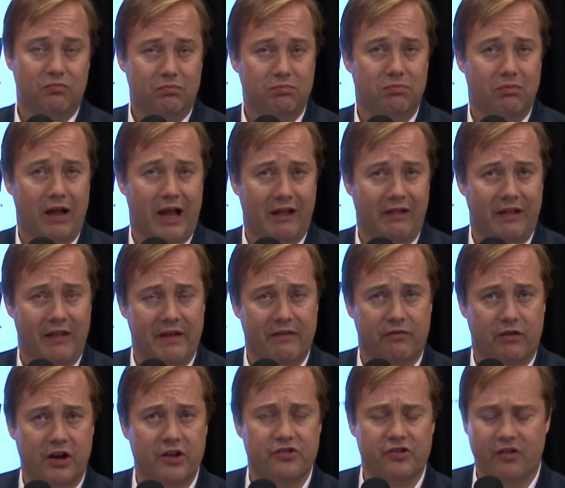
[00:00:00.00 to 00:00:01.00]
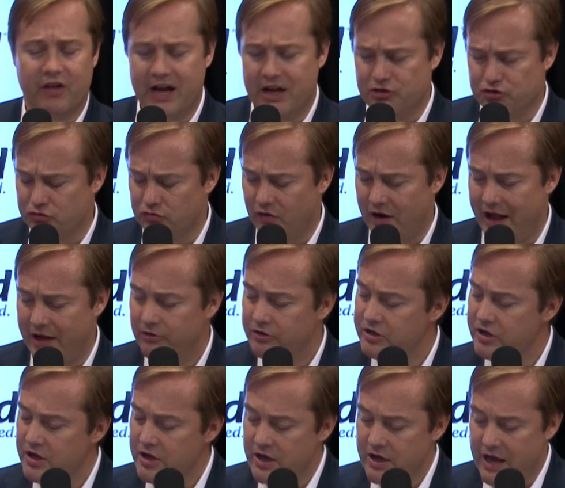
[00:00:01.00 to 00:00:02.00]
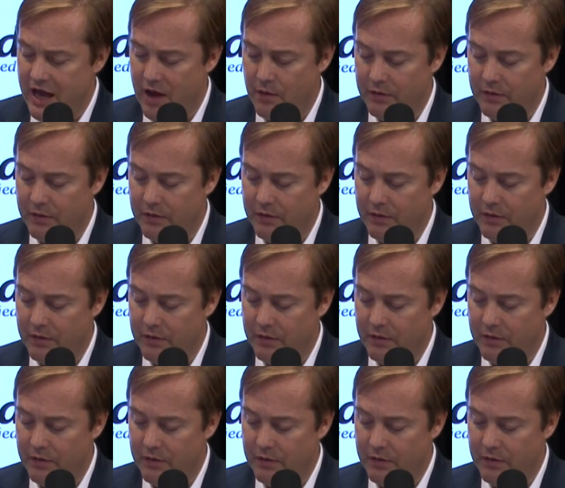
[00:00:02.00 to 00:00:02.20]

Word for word: likely they've raised their angel round. And